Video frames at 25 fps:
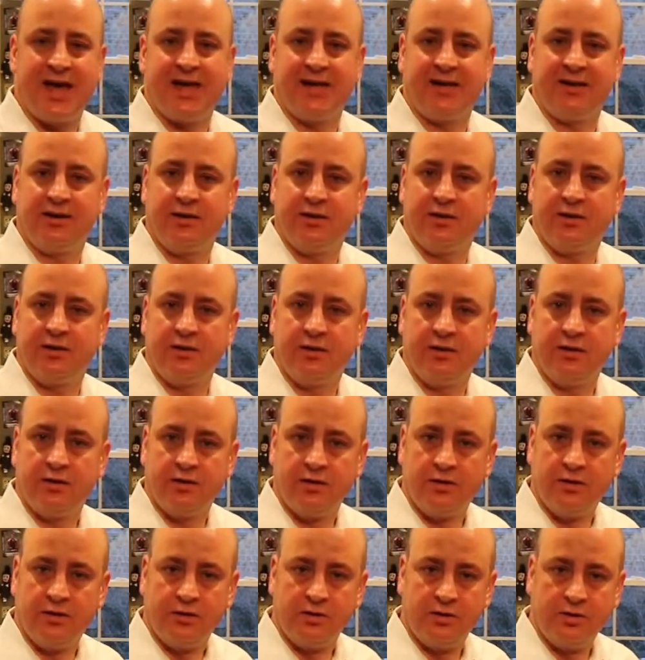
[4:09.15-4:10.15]
that
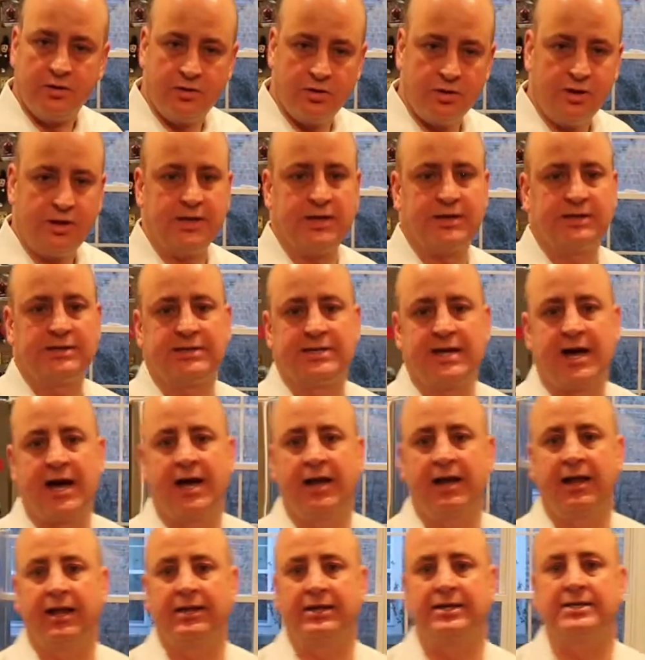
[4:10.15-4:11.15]
cooking
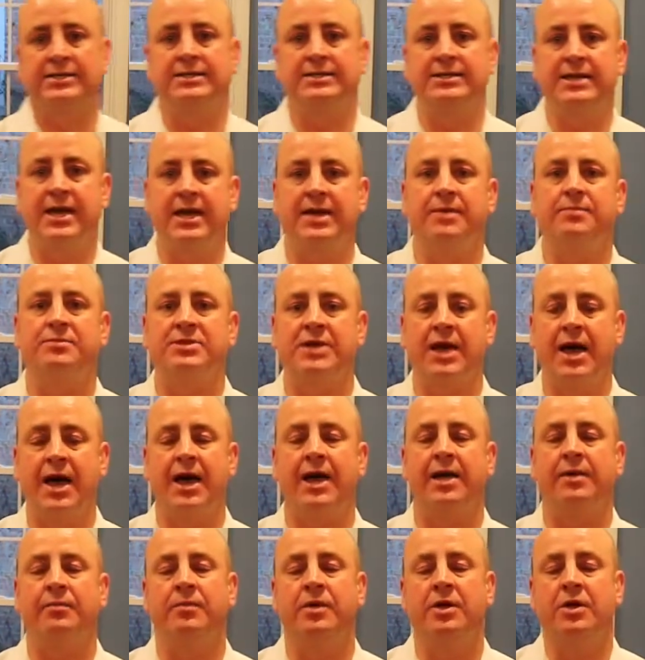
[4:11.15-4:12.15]
style. At the same
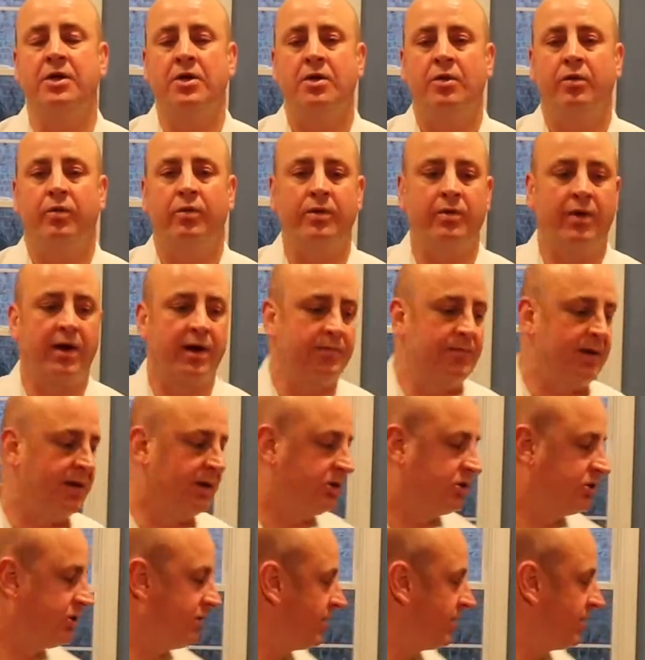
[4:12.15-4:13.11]
time, we want to make